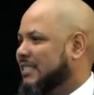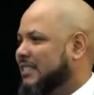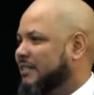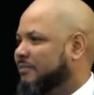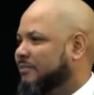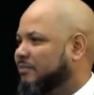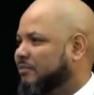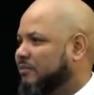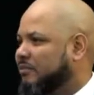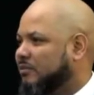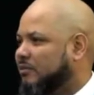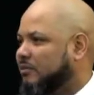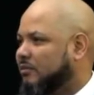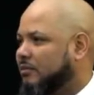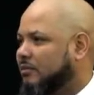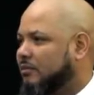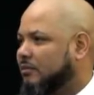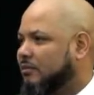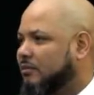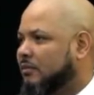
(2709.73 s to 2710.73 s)
Mm-hmm.
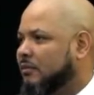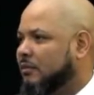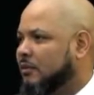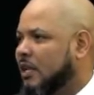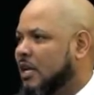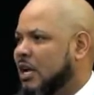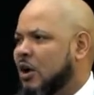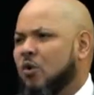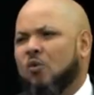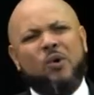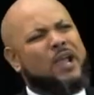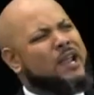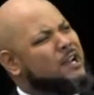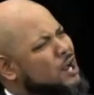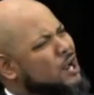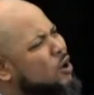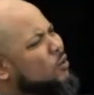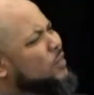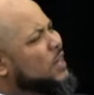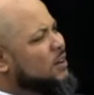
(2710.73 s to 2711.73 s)
We
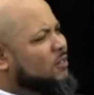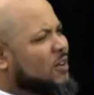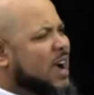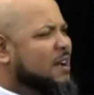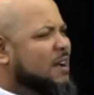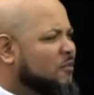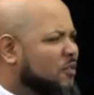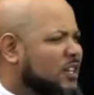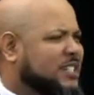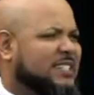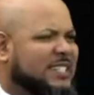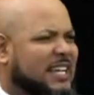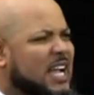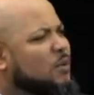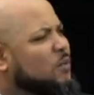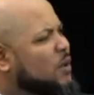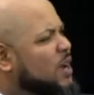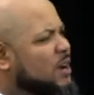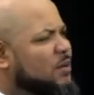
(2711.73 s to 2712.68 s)
know that, right? Richard saying we